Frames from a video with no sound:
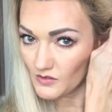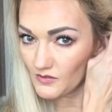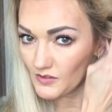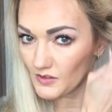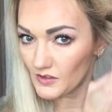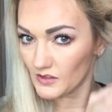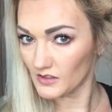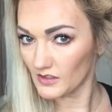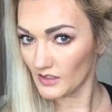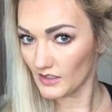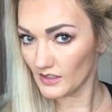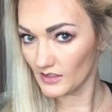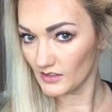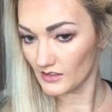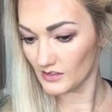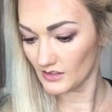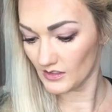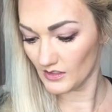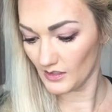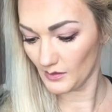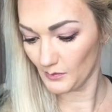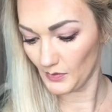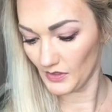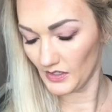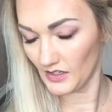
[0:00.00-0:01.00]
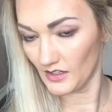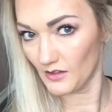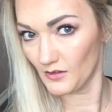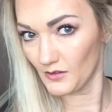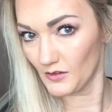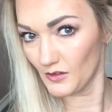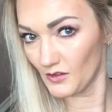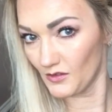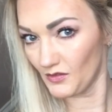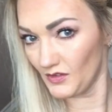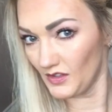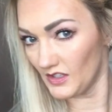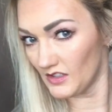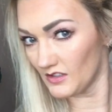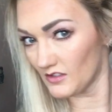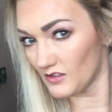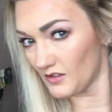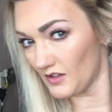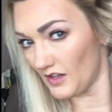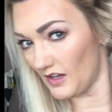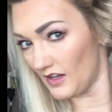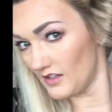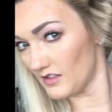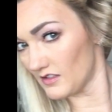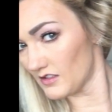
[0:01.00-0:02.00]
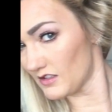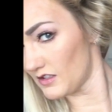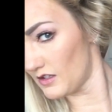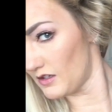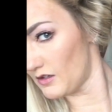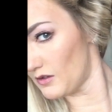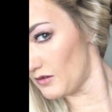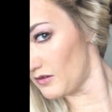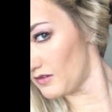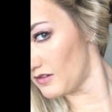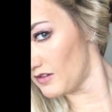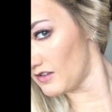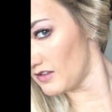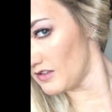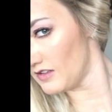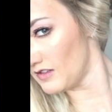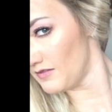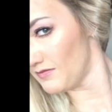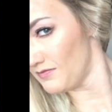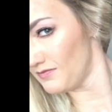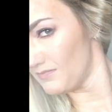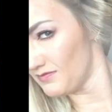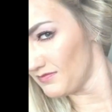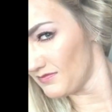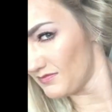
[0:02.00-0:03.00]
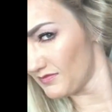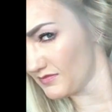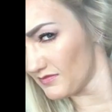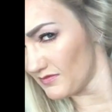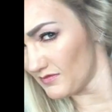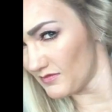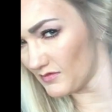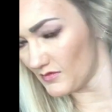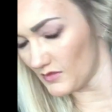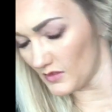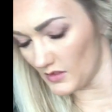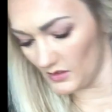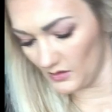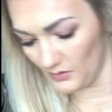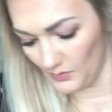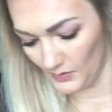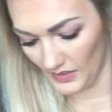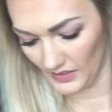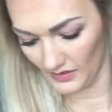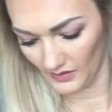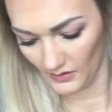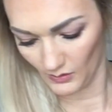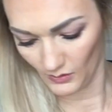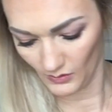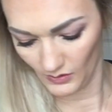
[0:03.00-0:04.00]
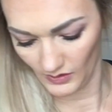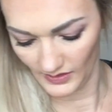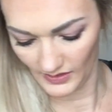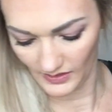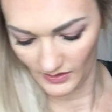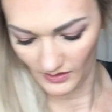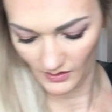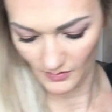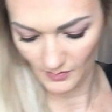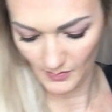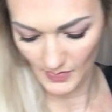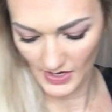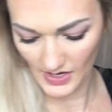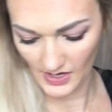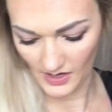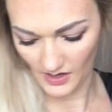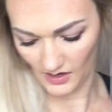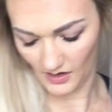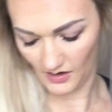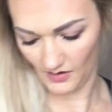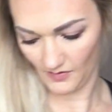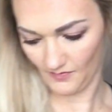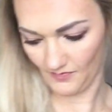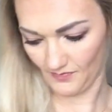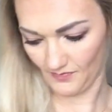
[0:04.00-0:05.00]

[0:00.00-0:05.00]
Feels like it's slipping. I don't know if it is or not. So just bring the whole length of my hair.